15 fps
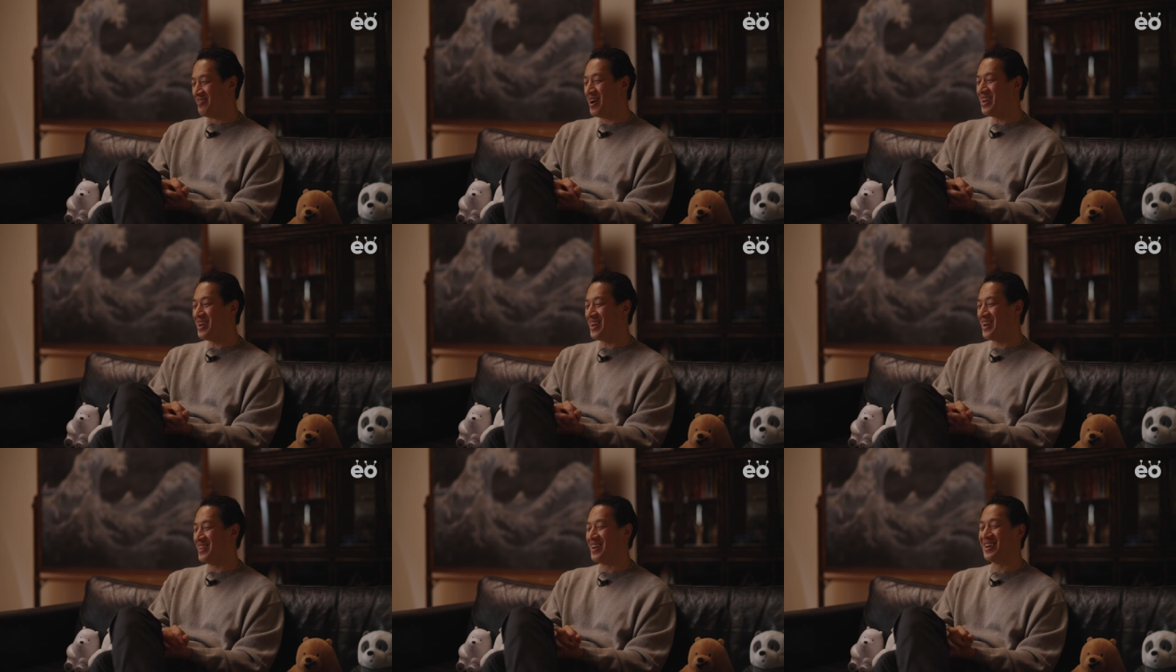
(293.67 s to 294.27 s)
why
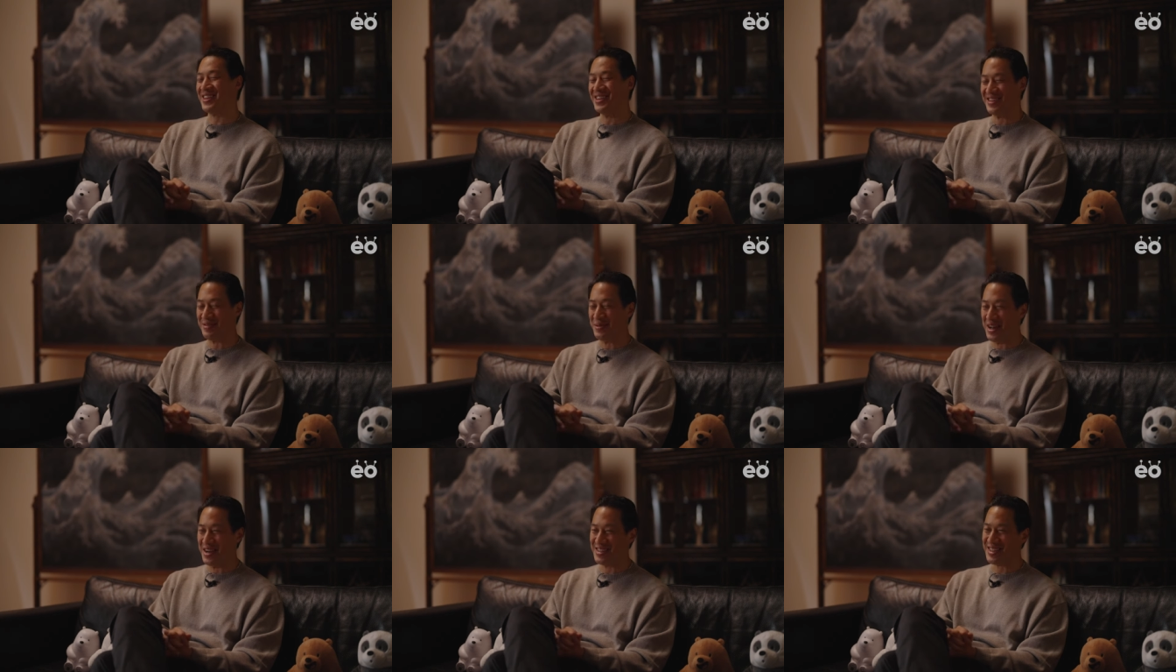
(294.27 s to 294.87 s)
did I like this
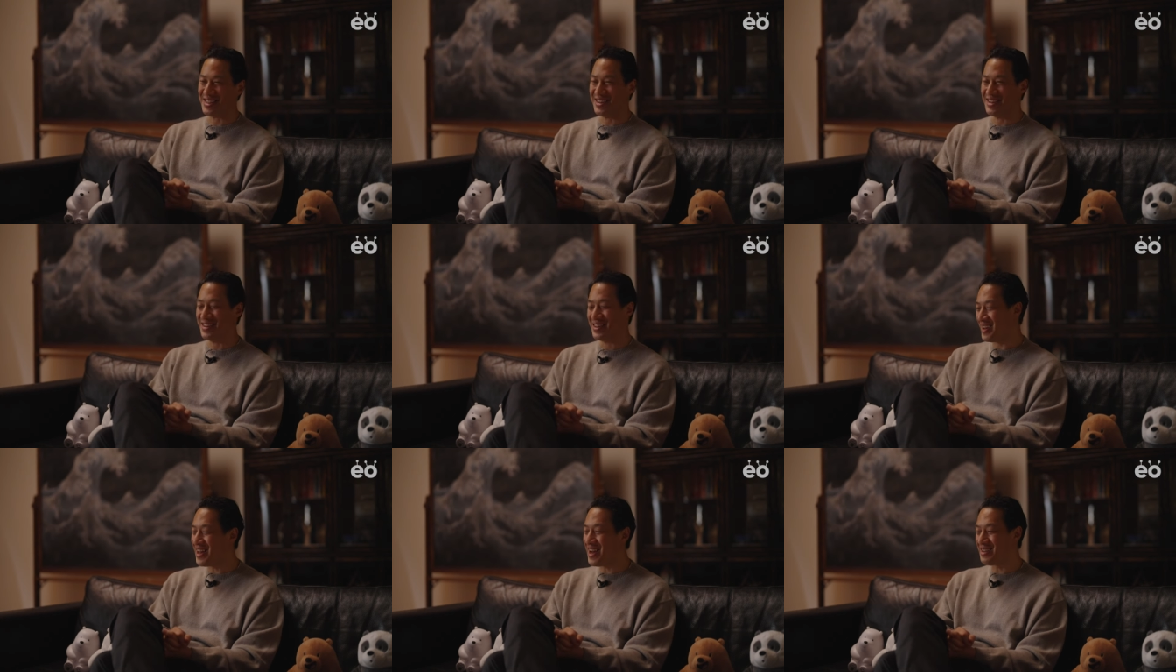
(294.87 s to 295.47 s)
when I was a kid?
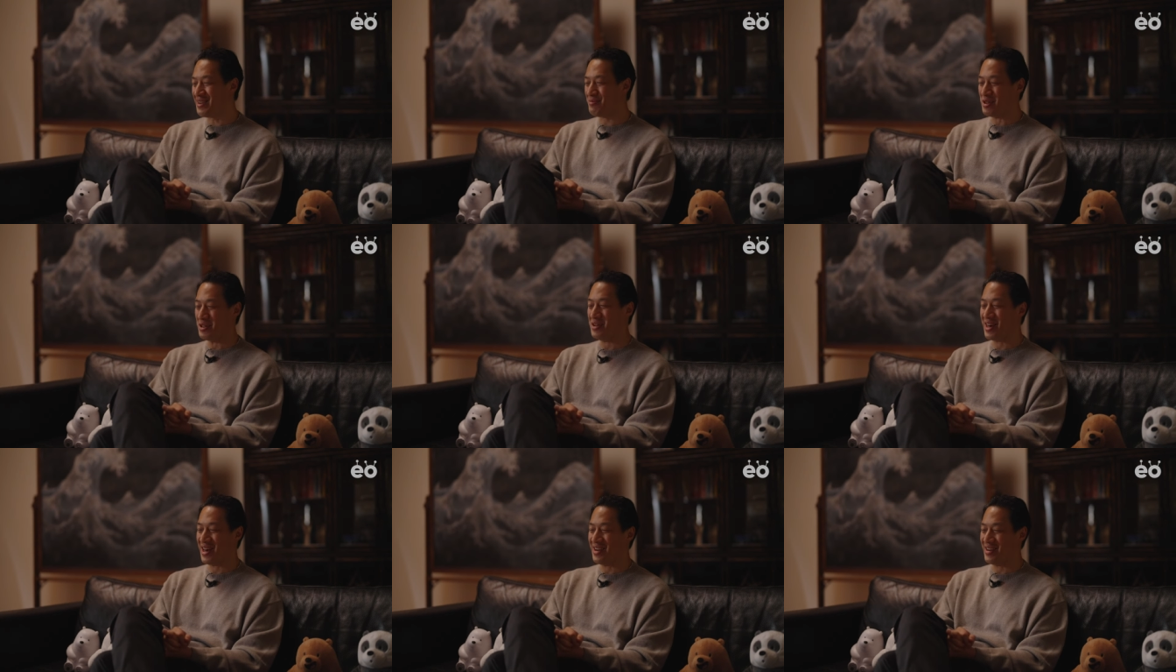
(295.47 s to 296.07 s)
A lot of times you
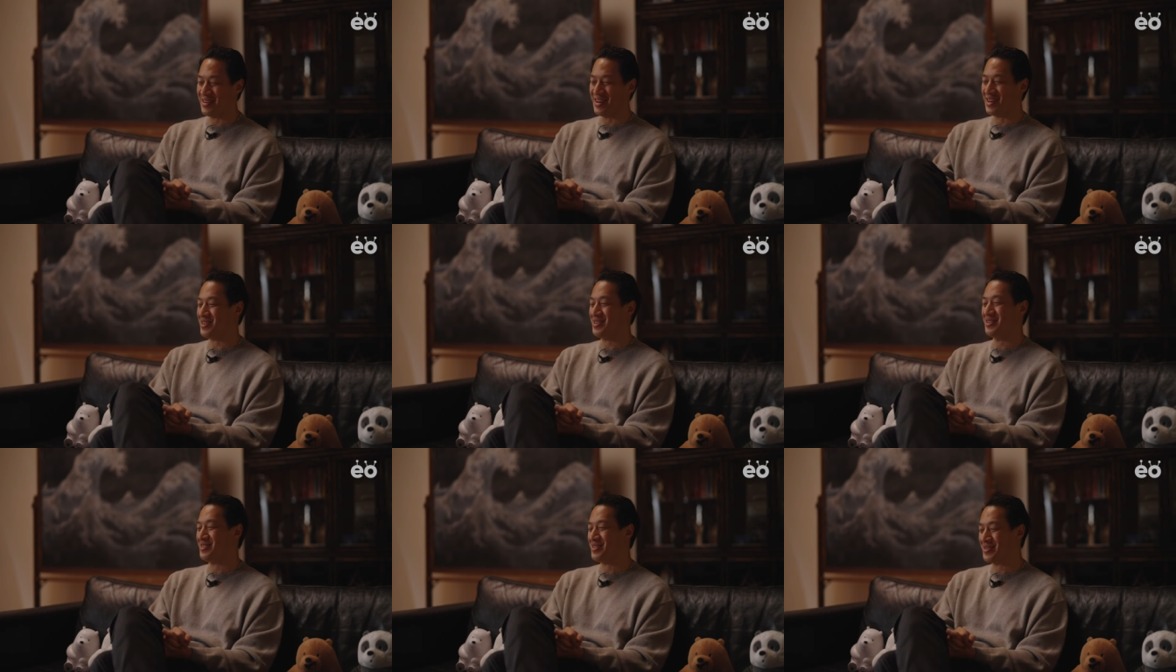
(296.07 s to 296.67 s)
look at it, you're like,
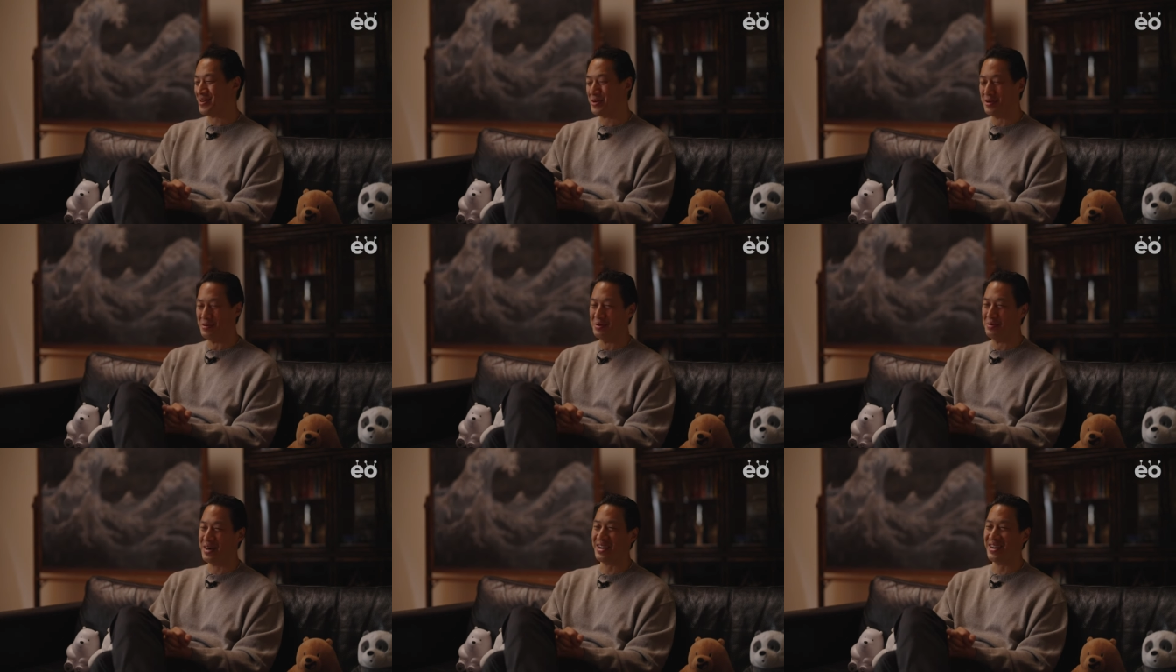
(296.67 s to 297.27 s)
oh, this is
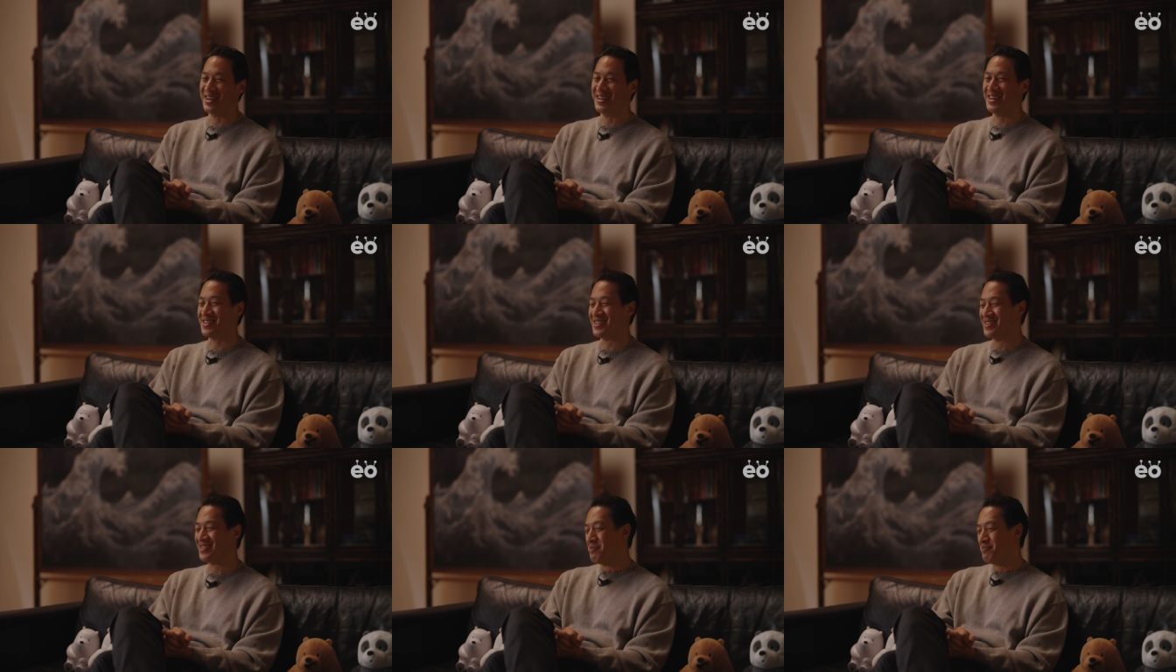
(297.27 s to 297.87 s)
horrible. Why did I like
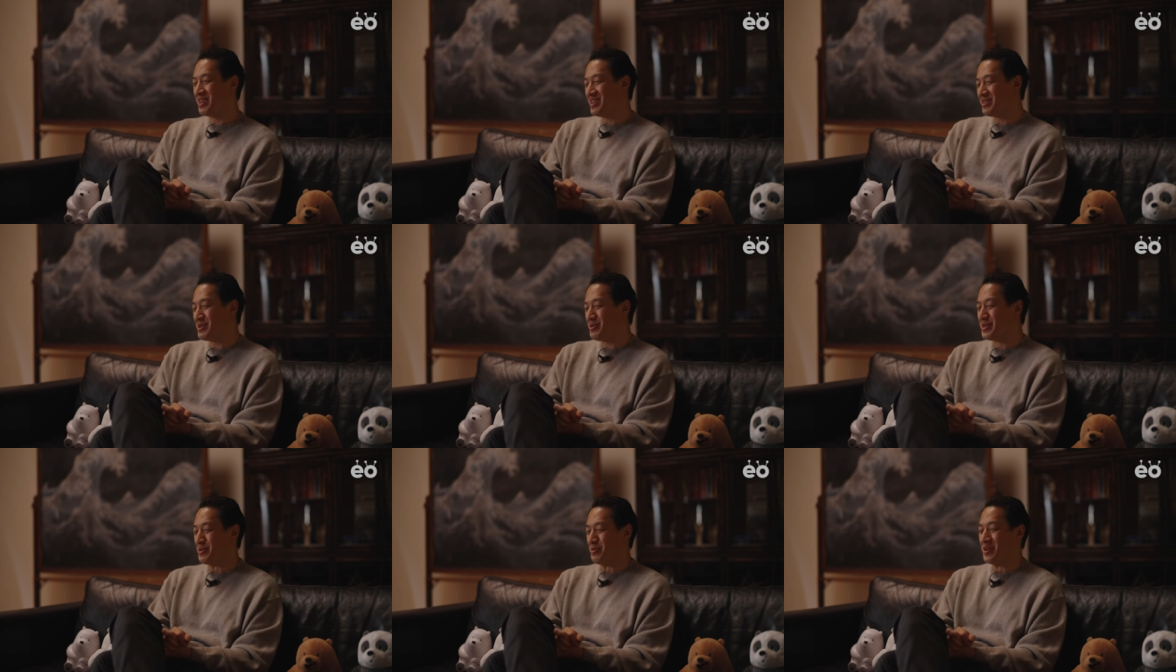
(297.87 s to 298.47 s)
this? But there's always a